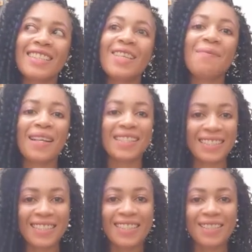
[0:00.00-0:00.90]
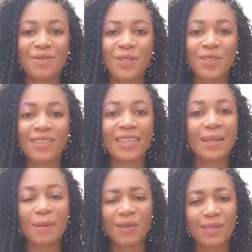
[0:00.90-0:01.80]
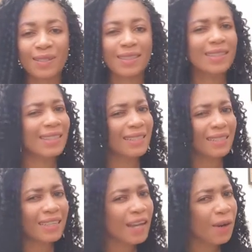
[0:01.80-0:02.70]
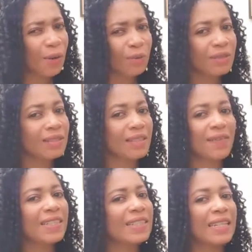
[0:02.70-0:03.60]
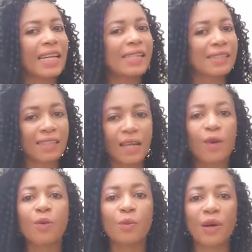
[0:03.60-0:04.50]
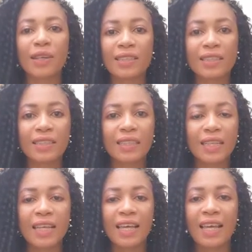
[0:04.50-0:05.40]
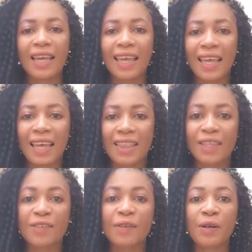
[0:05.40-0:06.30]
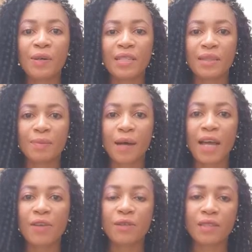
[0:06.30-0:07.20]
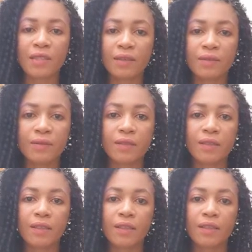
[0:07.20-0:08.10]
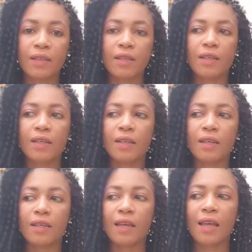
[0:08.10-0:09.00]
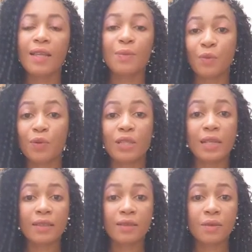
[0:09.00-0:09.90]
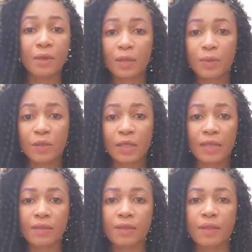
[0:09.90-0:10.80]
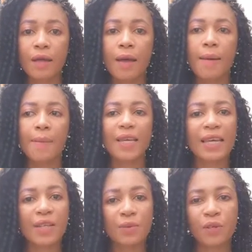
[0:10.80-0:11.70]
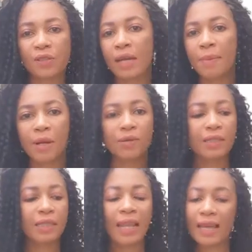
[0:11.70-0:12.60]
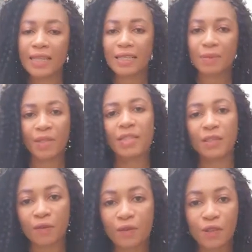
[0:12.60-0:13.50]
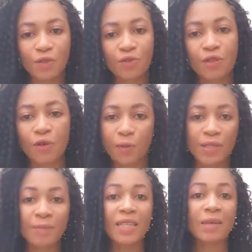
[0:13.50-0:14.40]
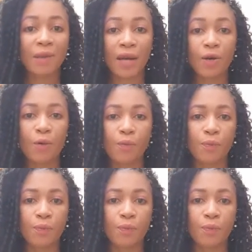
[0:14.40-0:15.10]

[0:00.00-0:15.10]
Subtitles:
Imagine the situation, think about it, 16-year-old, 17, 18-year-old boys in the forest by yourself. It's brutal, really brutal. But guess what? About 90% of these children always made it back home.